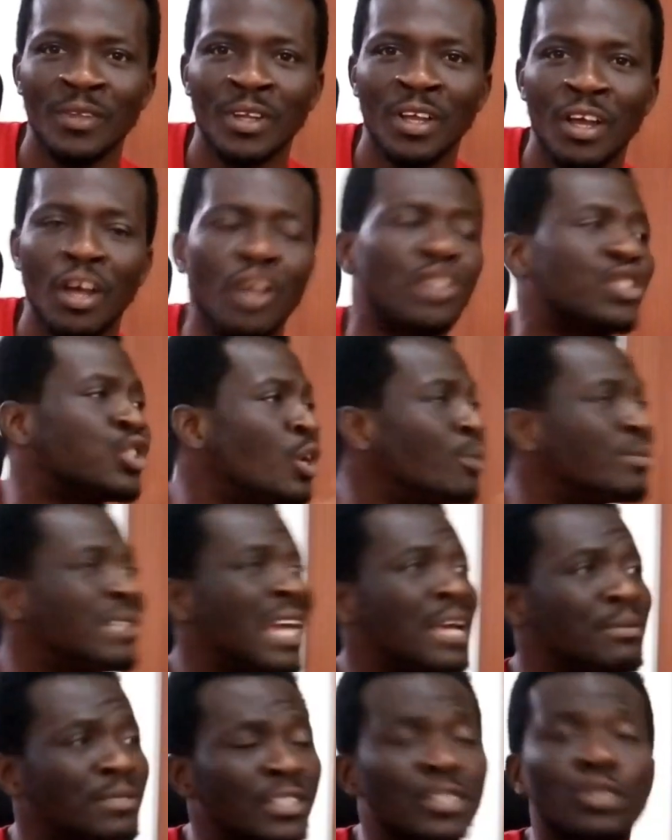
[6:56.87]
Or
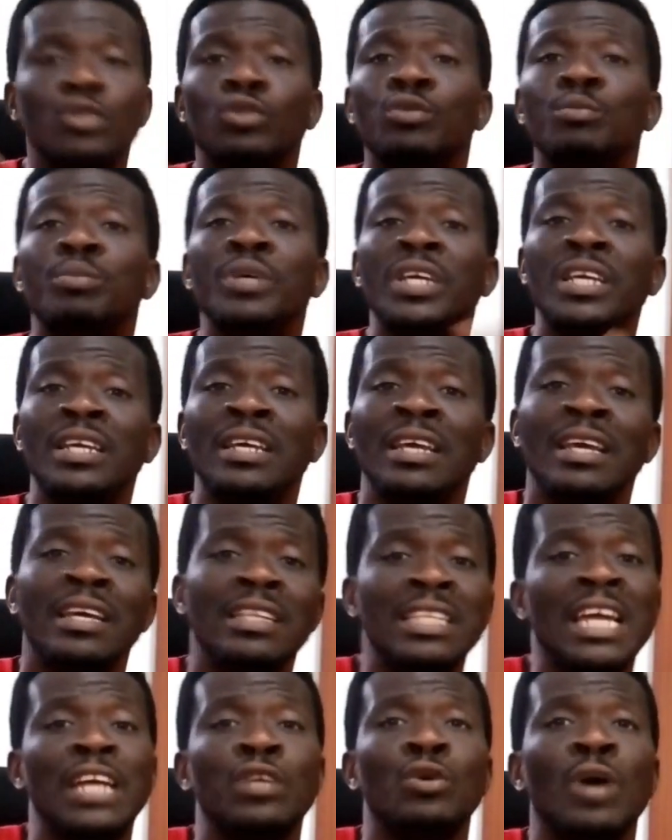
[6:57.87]
sometimes it could be
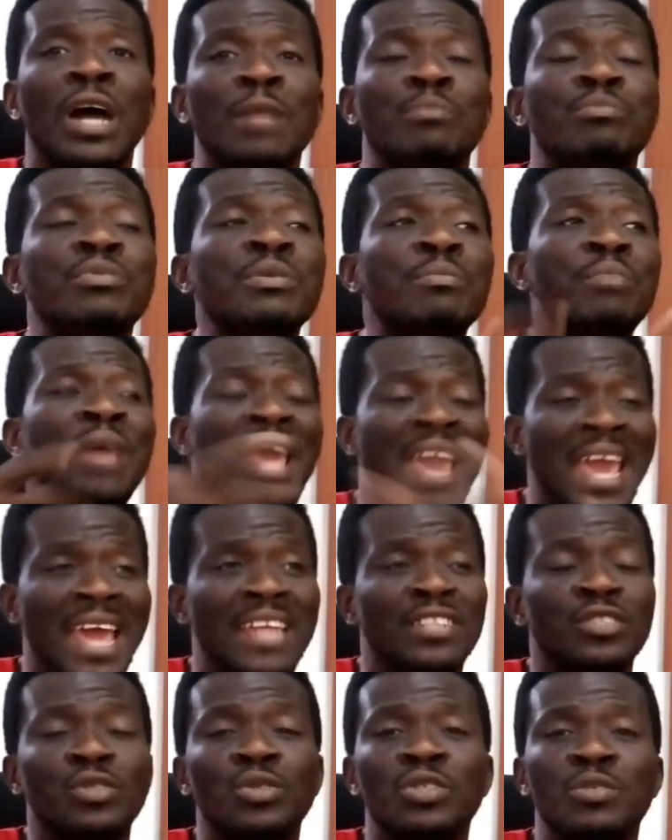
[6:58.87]
that you had
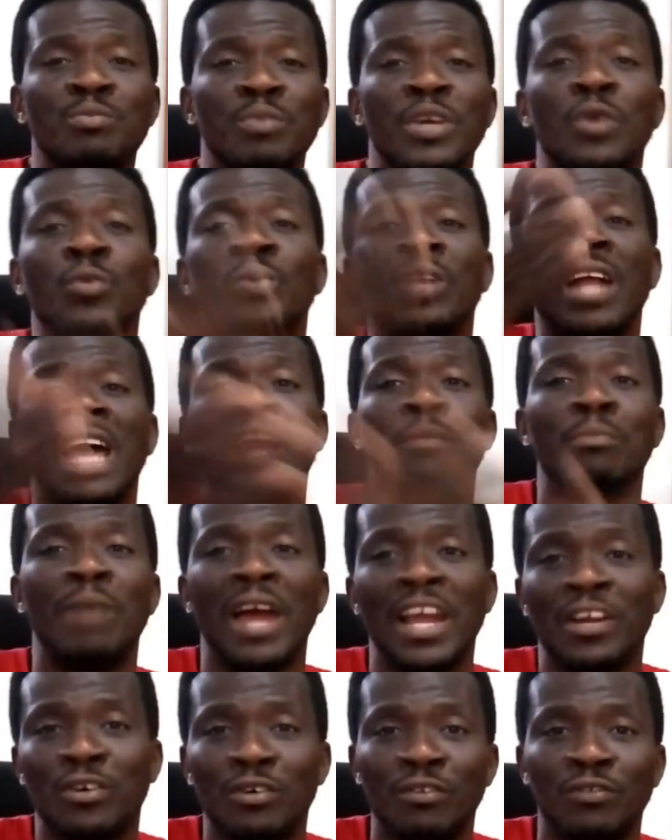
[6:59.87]
prepared to speak without a
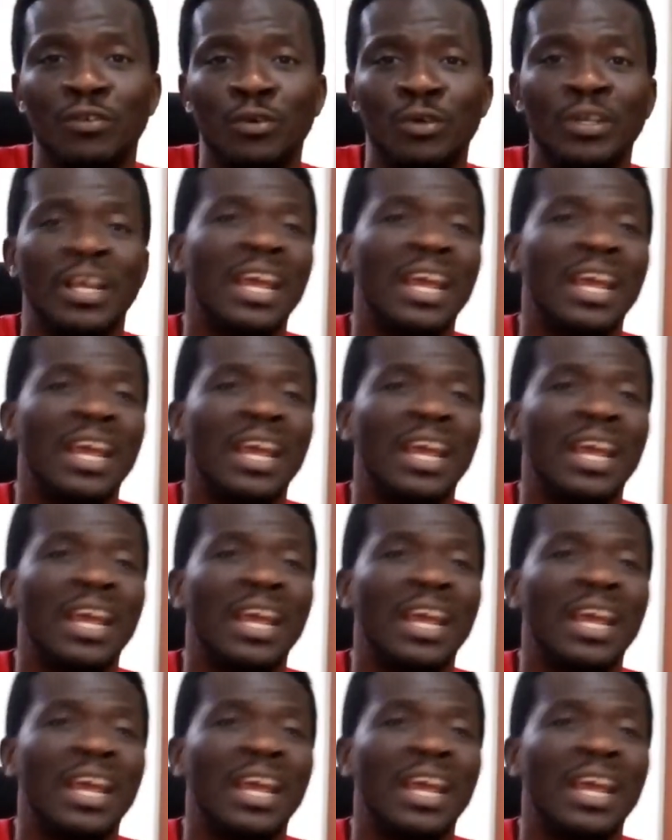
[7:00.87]
microphone,